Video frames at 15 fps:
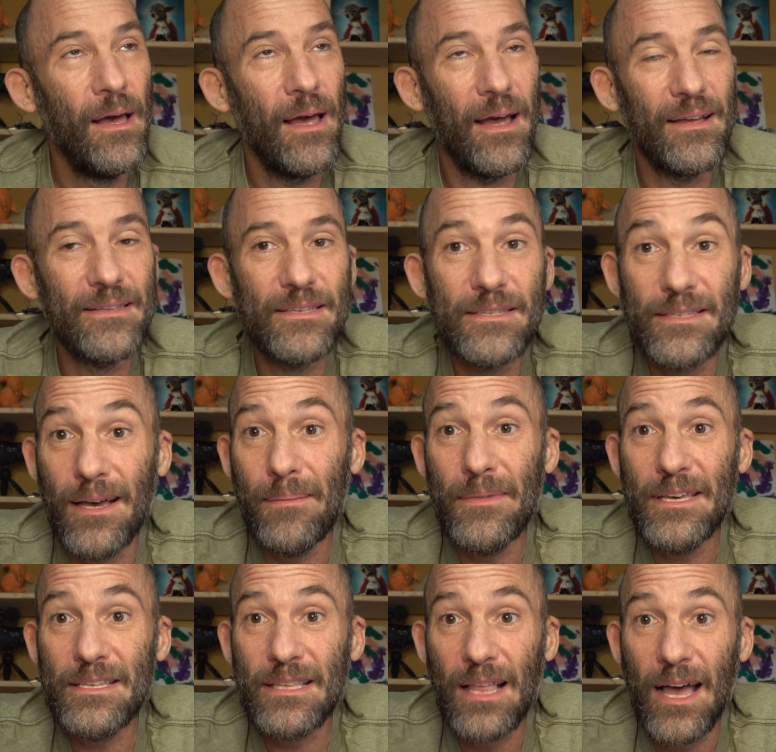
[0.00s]
and some of
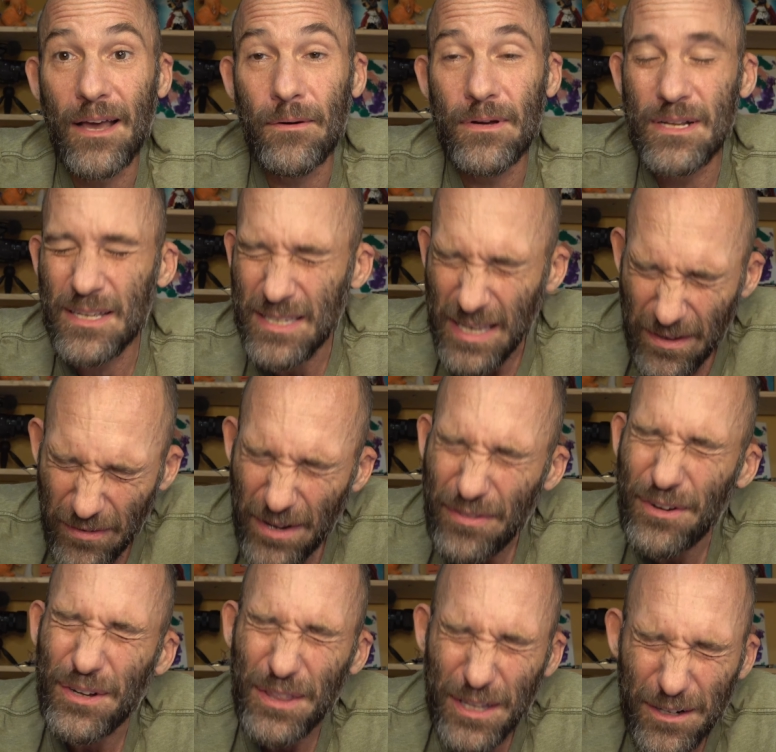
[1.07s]
these languages, even if
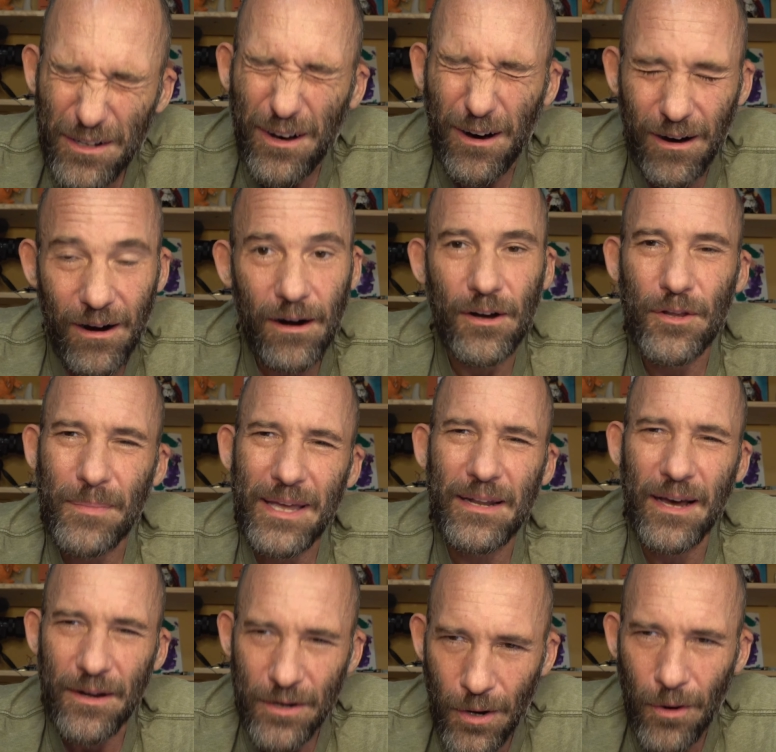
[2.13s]
they're a little hard, you may
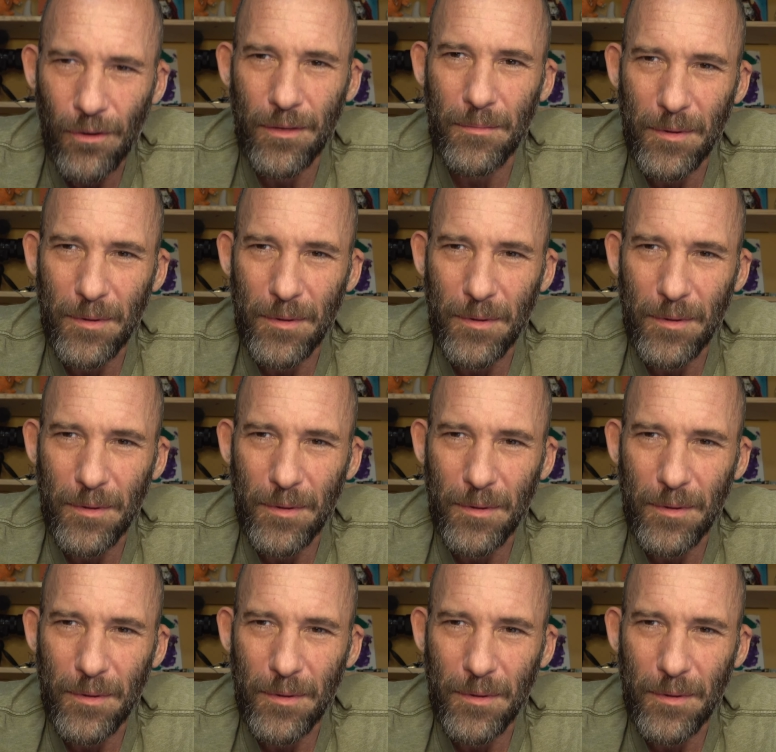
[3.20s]
not know them